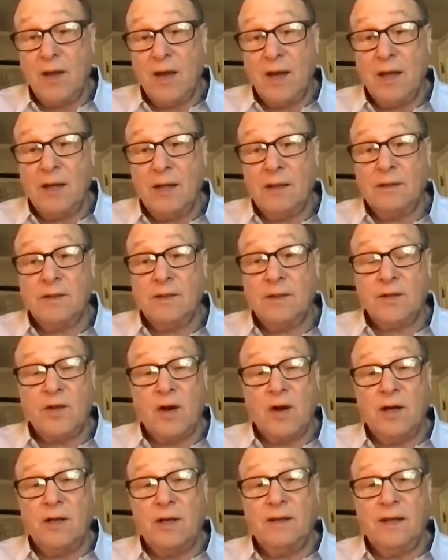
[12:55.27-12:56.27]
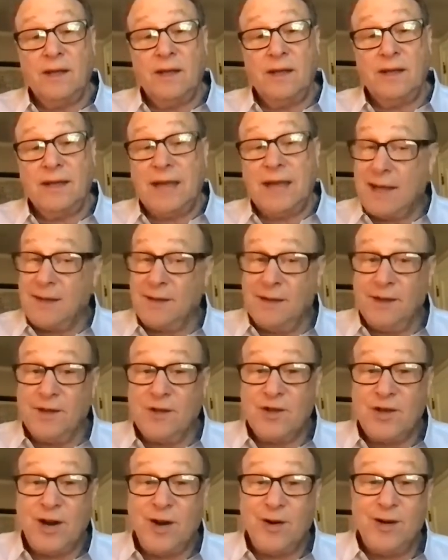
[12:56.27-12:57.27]
I started the Catholic
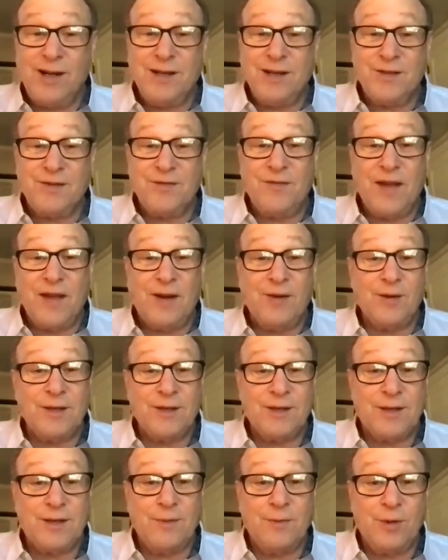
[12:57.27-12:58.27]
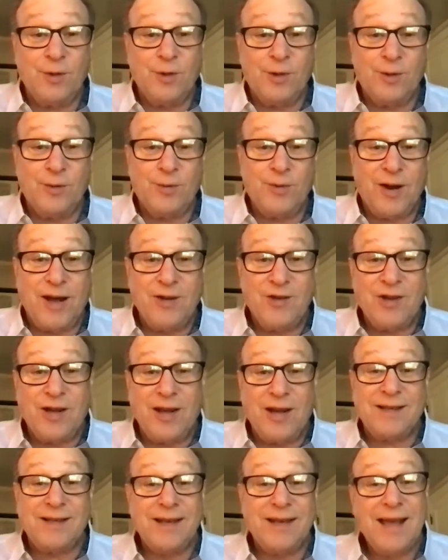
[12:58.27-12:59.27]
Charities Veterans Computer
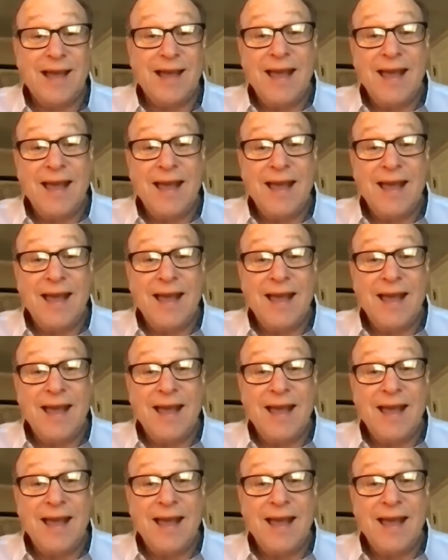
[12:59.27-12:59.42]
Project